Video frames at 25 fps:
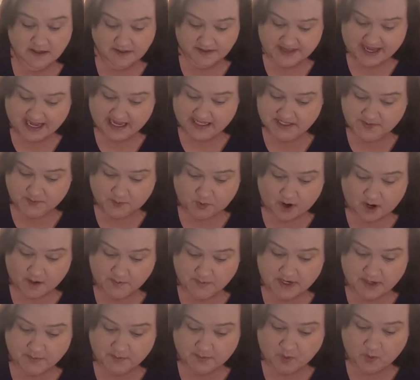That's
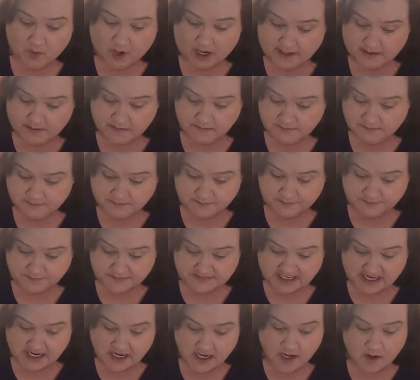prompt number one.
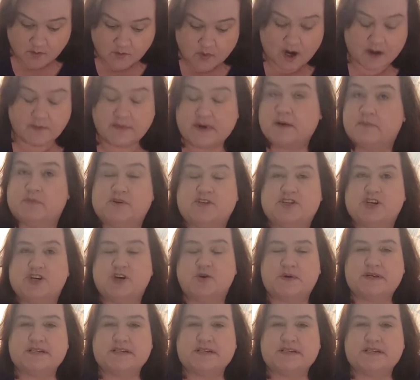Prompt number two